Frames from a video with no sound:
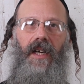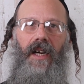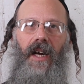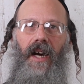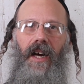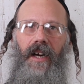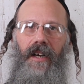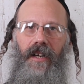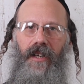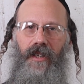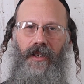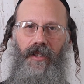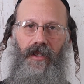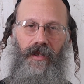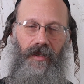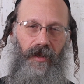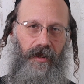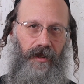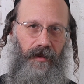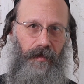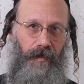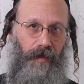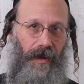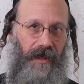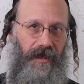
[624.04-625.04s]
I got to do
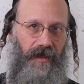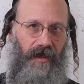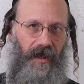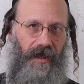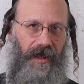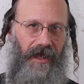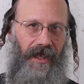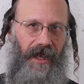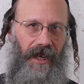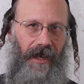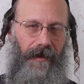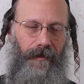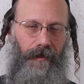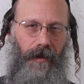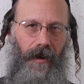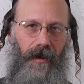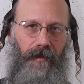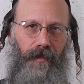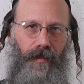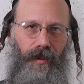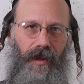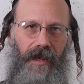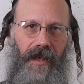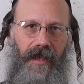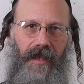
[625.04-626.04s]
as best I can by
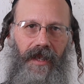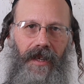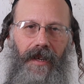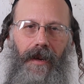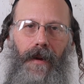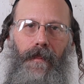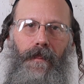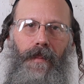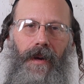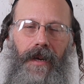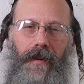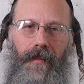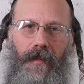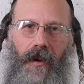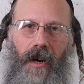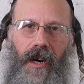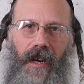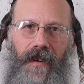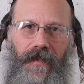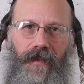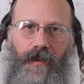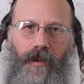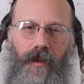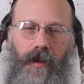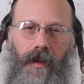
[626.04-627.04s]
breathing and being
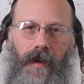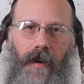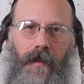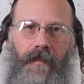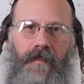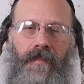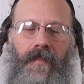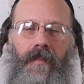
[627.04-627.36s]
mindful.